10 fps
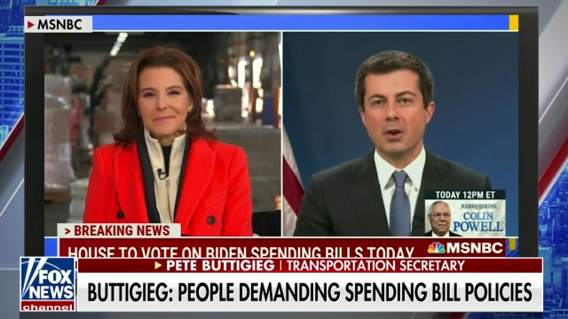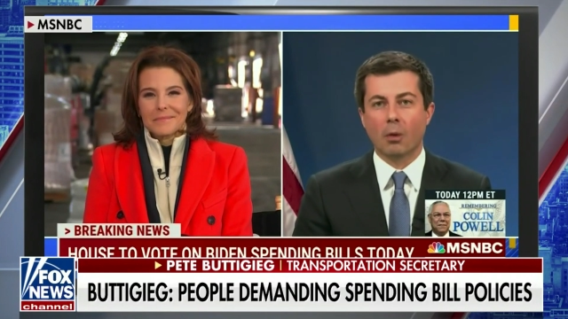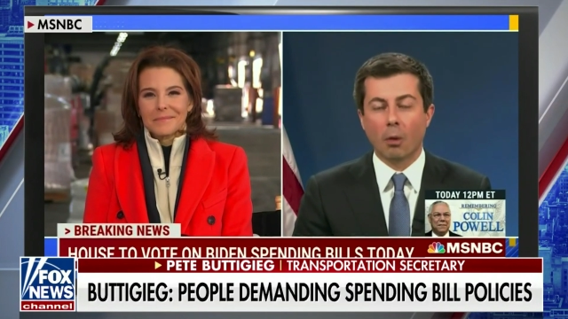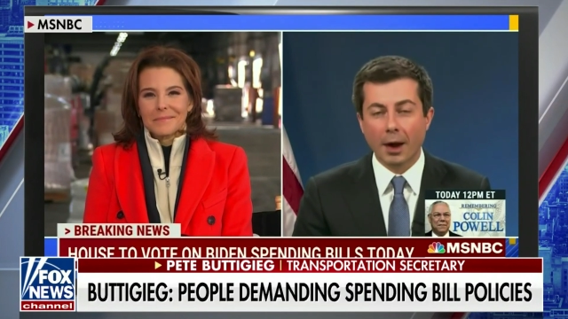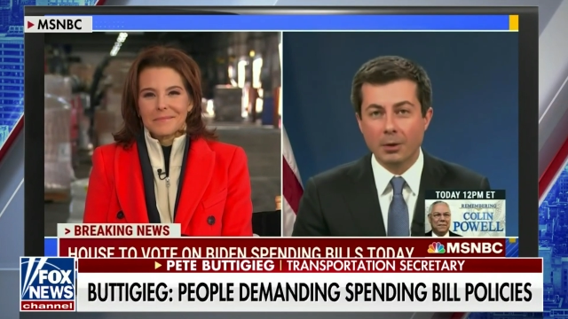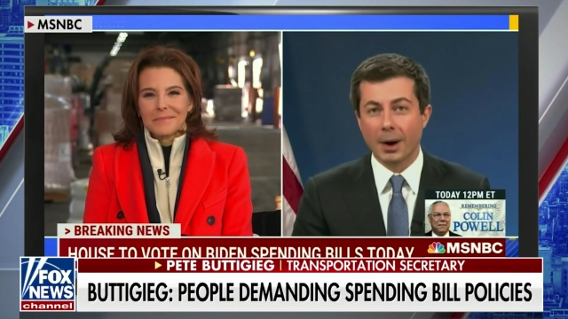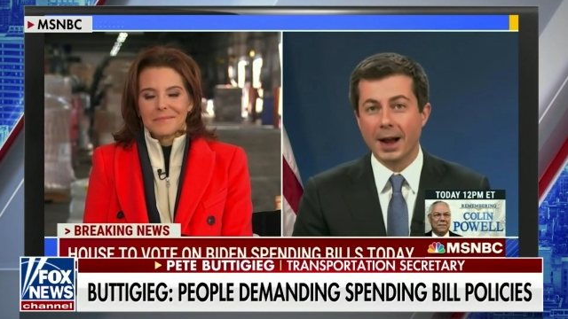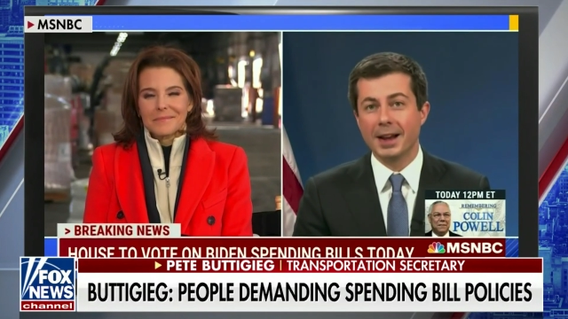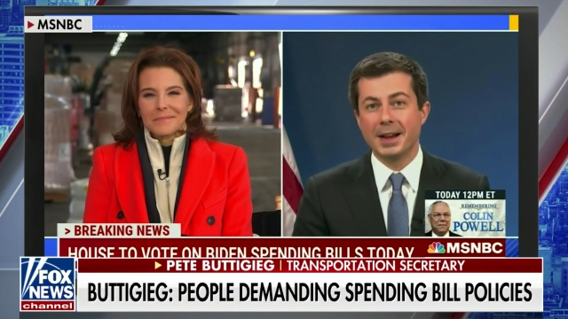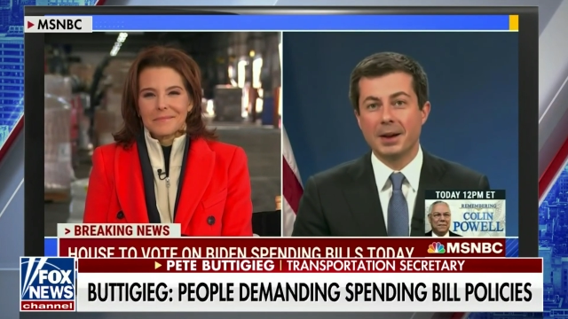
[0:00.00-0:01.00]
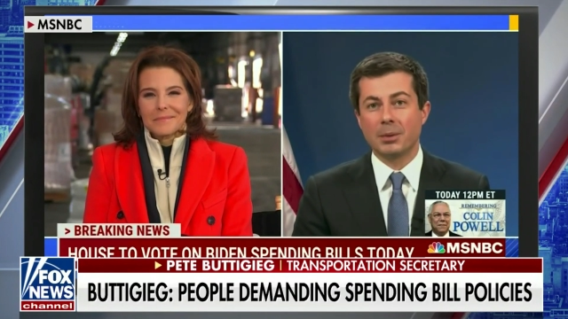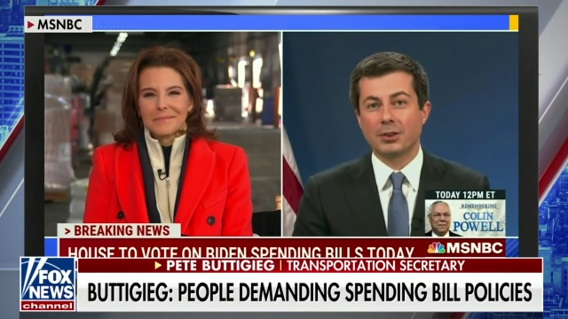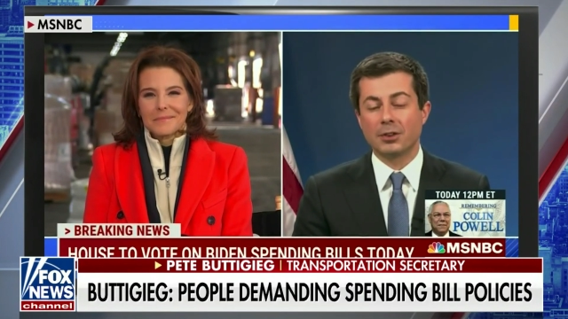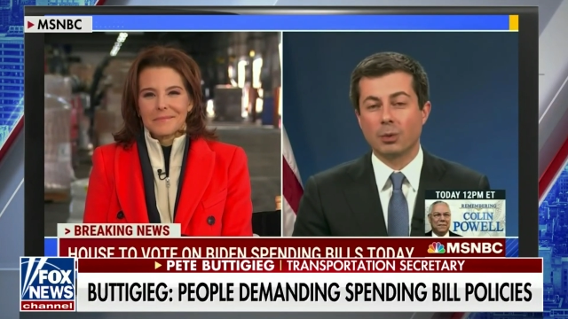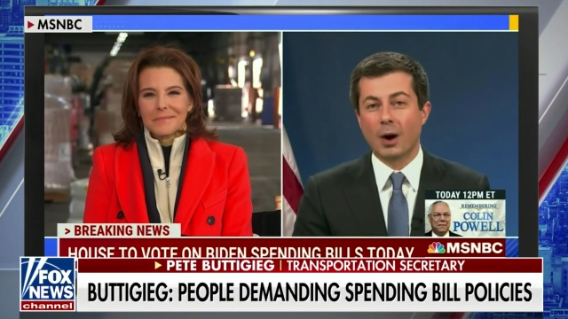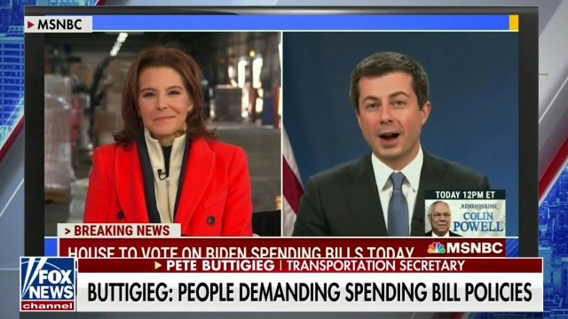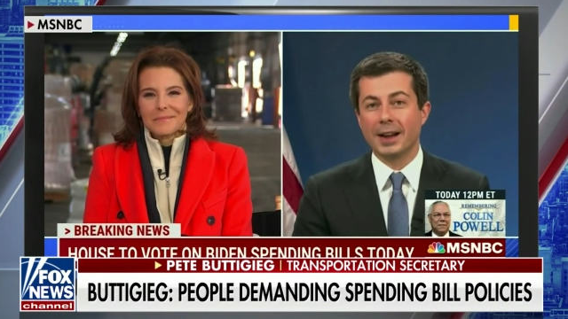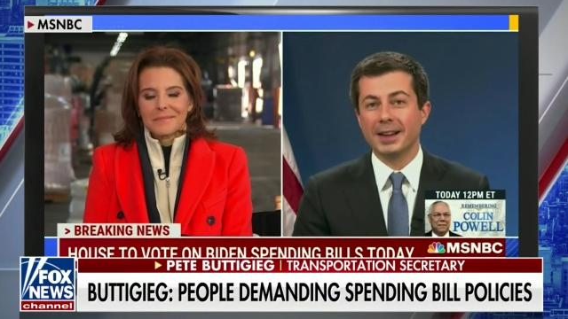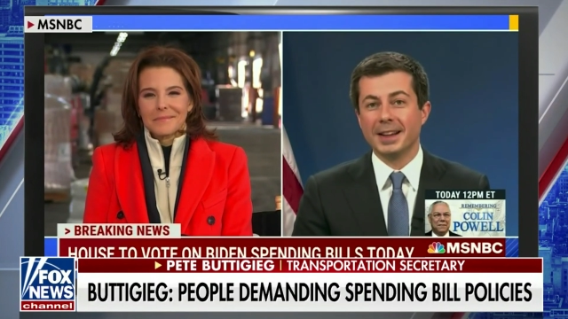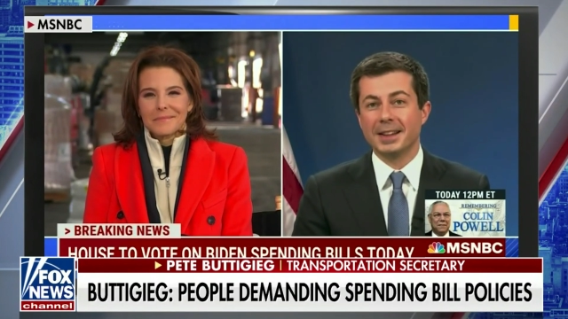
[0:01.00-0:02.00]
Speaker 1: right away, which is why